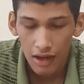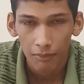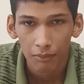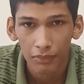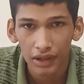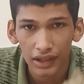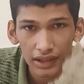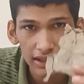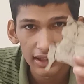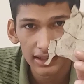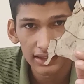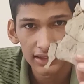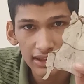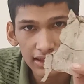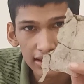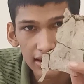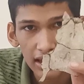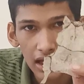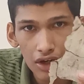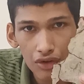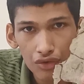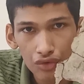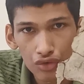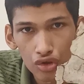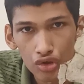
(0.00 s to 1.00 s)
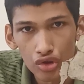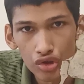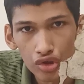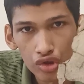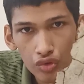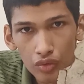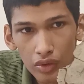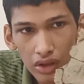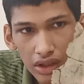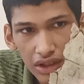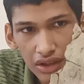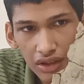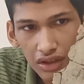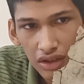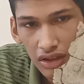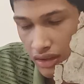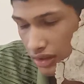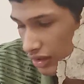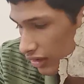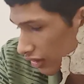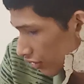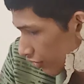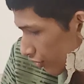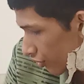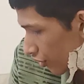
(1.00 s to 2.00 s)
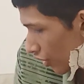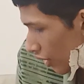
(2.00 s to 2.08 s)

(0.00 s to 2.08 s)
But this is how usually turtles